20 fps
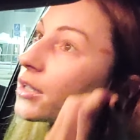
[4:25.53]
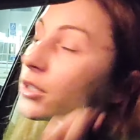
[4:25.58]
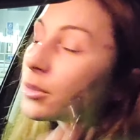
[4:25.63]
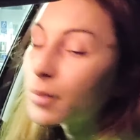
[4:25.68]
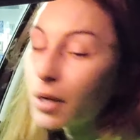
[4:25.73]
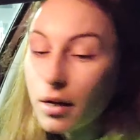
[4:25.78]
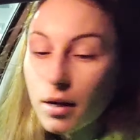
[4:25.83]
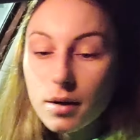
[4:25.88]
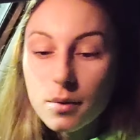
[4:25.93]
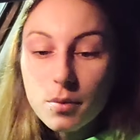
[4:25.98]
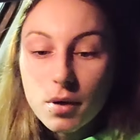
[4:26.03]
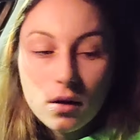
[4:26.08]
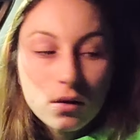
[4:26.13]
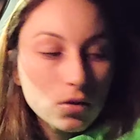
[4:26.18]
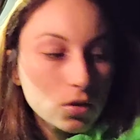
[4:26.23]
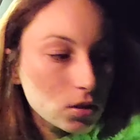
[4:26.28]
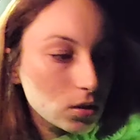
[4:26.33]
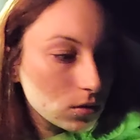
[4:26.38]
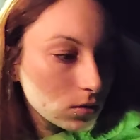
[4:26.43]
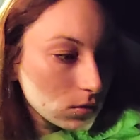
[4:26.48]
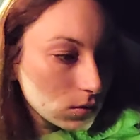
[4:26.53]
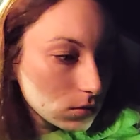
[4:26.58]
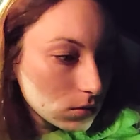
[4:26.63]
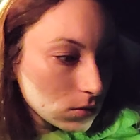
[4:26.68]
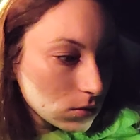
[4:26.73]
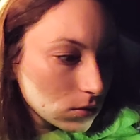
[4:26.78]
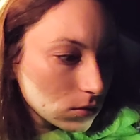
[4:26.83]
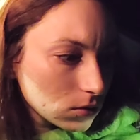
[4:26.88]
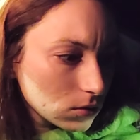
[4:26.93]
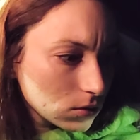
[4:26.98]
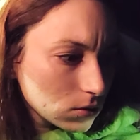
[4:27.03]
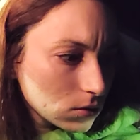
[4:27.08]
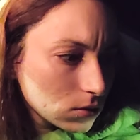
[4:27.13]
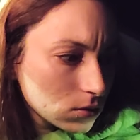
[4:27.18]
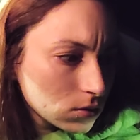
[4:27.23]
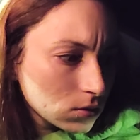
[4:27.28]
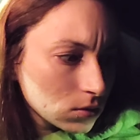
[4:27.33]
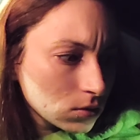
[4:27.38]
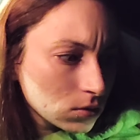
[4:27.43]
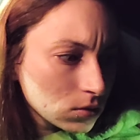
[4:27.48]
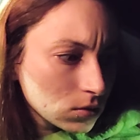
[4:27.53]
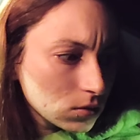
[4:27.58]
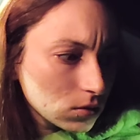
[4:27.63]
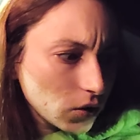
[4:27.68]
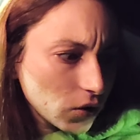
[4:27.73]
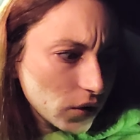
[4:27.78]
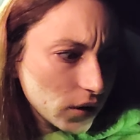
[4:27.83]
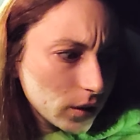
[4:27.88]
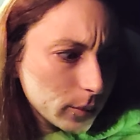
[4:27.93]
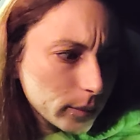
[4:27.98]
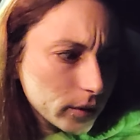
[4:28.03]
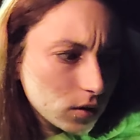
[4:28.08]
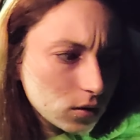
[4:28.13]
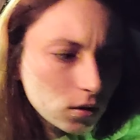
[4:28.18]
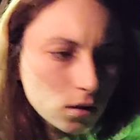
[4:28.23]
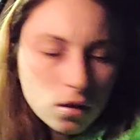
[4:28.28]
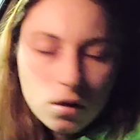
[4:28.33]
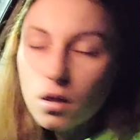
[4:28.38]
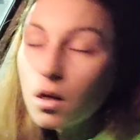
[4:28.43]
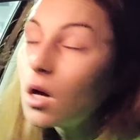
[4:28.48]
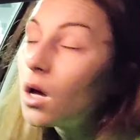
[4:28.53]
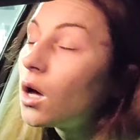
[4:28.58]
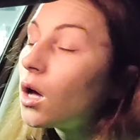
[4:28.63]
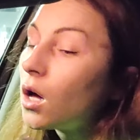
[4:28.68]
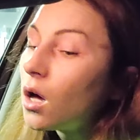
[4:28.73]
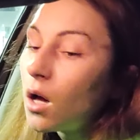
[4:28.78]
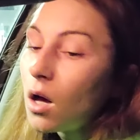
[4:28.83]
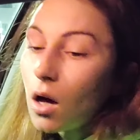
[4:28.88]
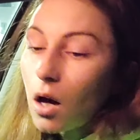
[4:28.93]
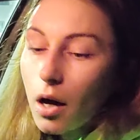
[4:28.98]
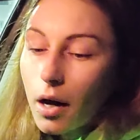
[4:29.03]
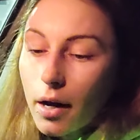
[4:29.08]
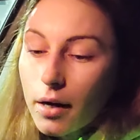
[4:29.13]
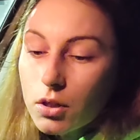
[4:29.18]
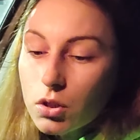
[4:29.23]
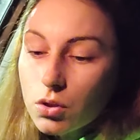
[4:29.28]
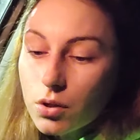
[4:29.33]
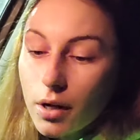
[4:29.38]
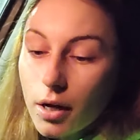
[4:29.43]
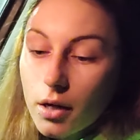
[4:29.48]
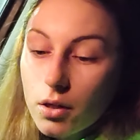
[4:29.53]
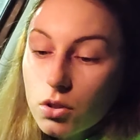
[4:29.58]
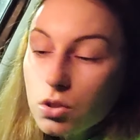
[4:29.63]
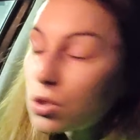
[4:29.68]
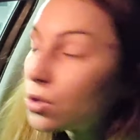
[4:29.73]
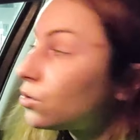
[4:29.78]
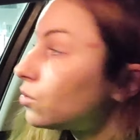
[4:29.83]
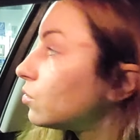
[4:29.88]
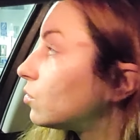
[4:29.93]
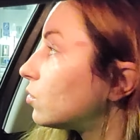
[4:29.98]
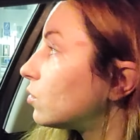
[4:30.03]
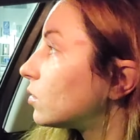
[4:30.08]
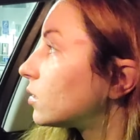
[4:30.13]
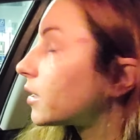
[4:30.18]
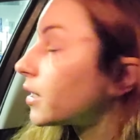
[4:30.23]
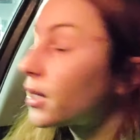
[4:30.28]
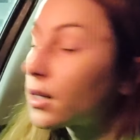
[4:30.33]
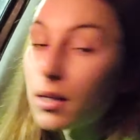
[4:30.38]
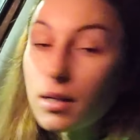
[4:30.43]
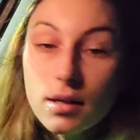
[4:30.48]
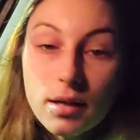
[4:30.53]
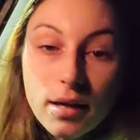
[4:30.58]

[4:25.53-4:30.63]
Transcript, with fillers: do my eyebrows, creep, I try to get a